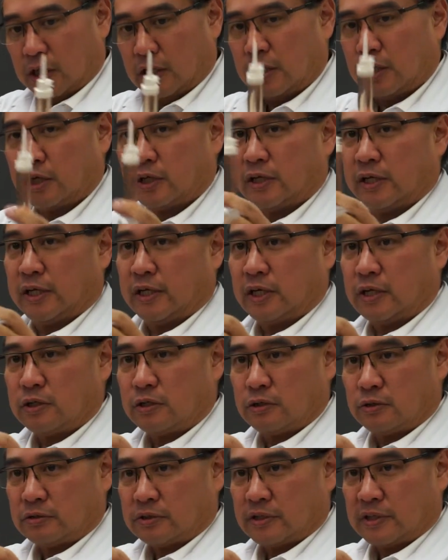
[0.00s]
You're going to
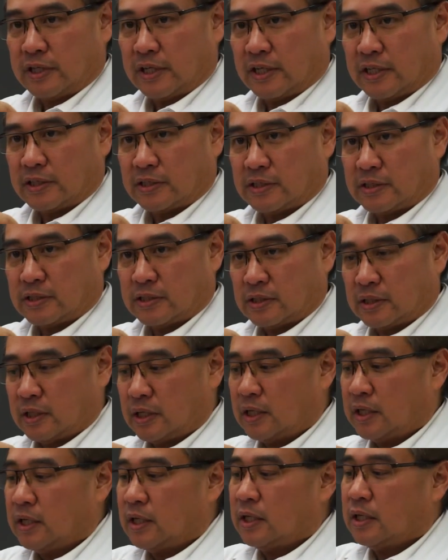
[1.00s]
introduce this
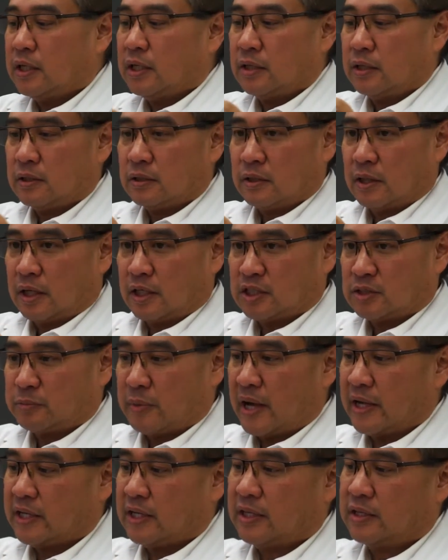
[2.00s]
spike